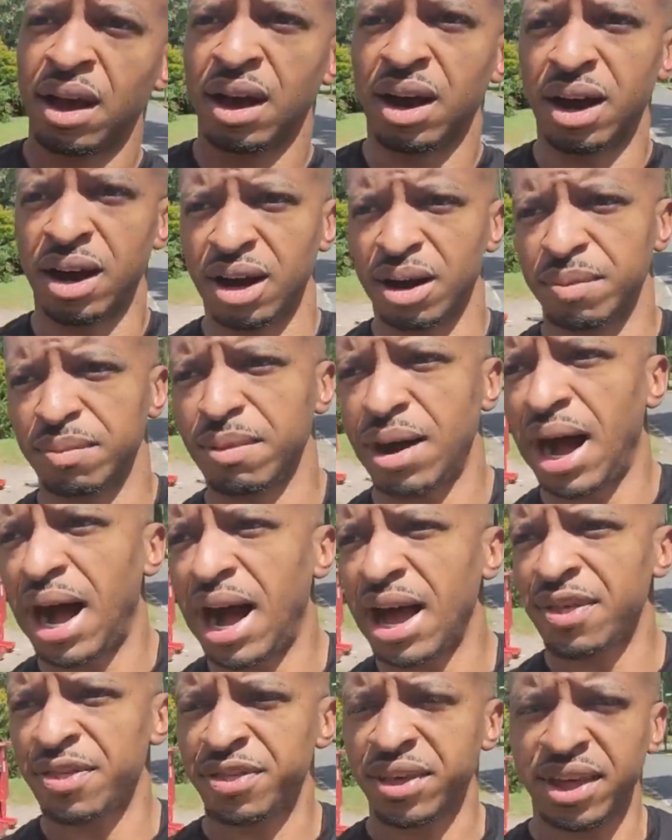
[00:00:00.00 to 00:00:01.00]
um,
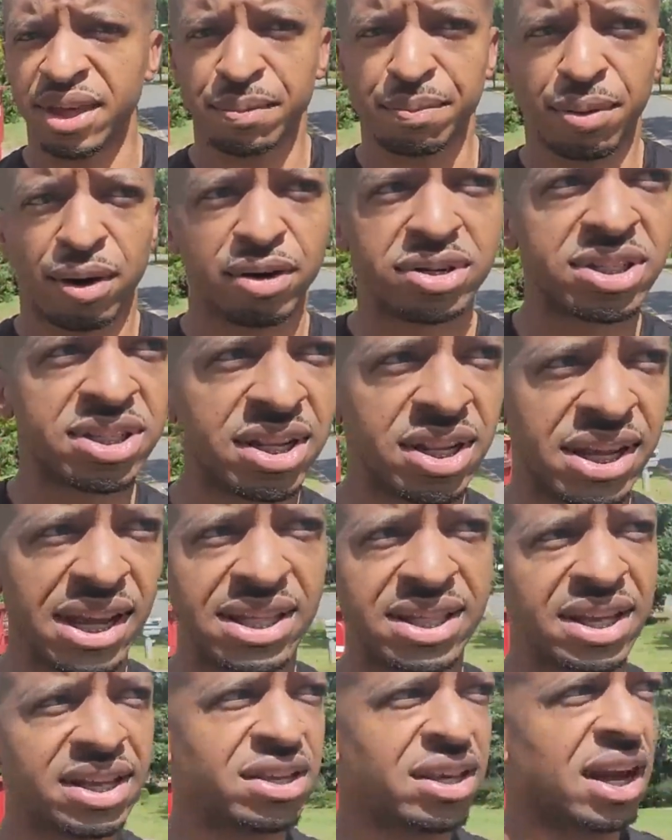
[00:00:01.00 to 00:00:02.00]
I think personally,
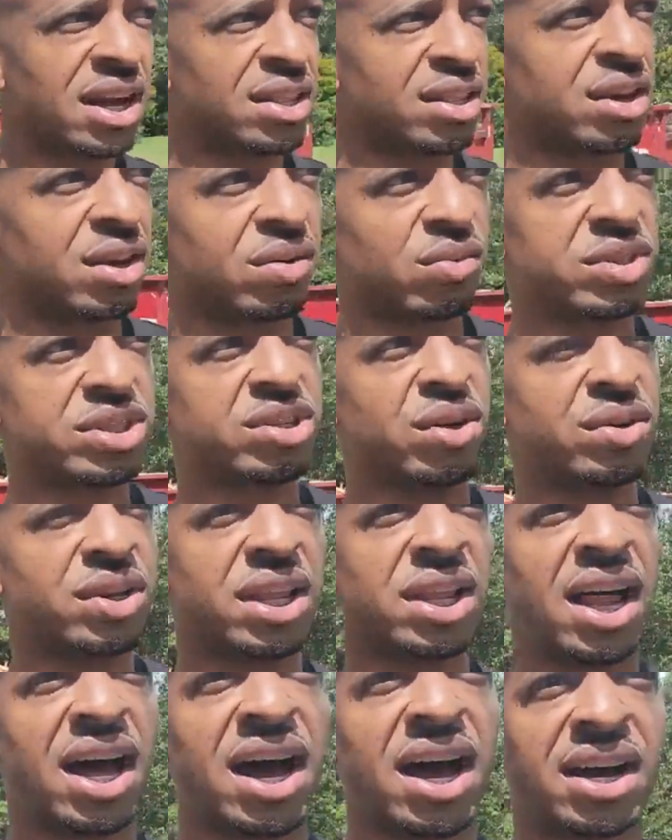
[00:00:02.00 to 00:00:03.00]
and then you got to look what's on
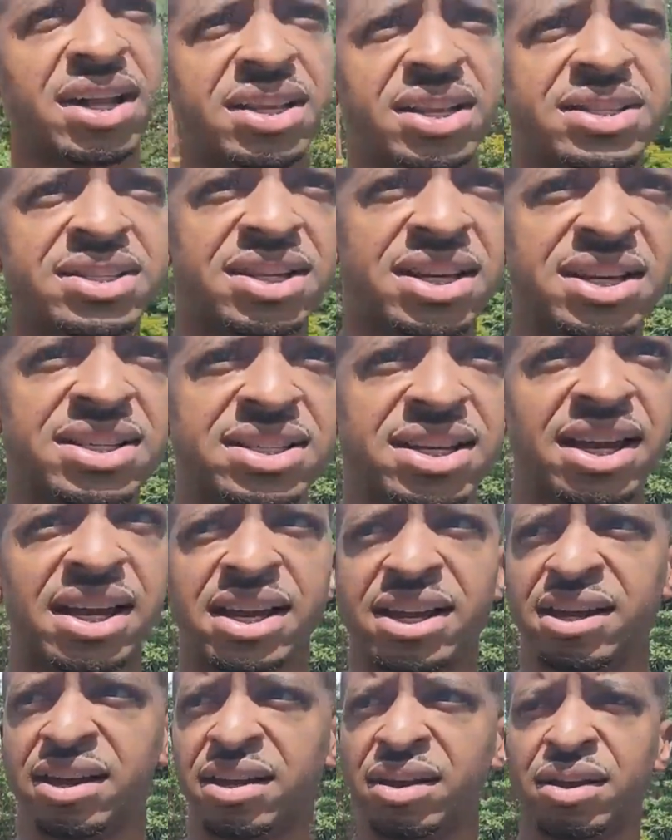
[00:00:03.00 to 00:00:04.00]
the line. This is
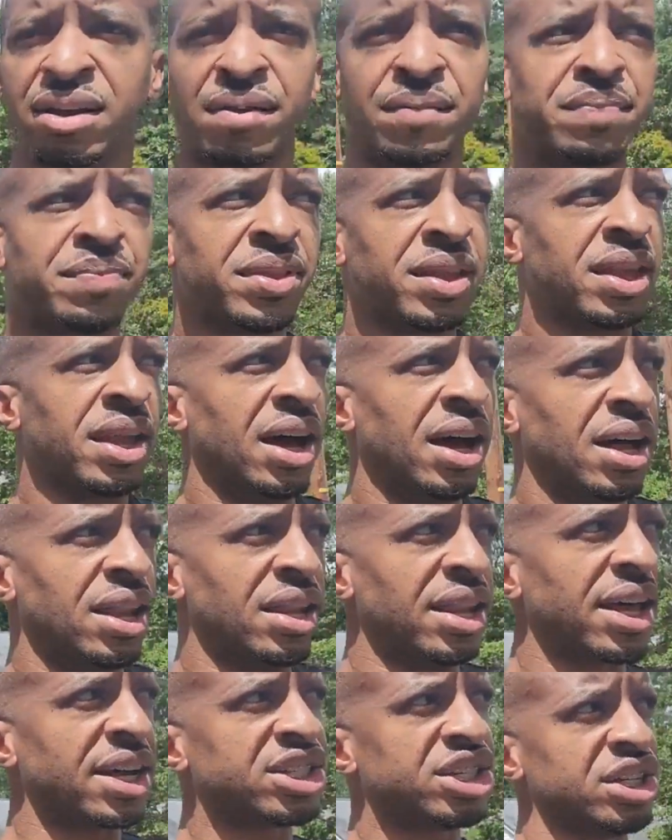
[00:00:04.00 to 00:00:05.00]
a
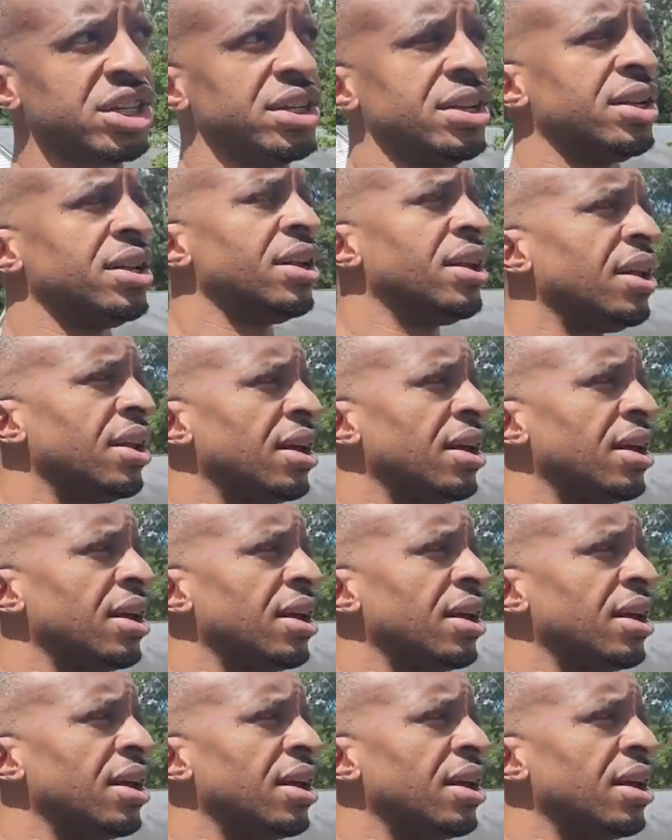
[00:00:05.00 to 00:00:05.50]
election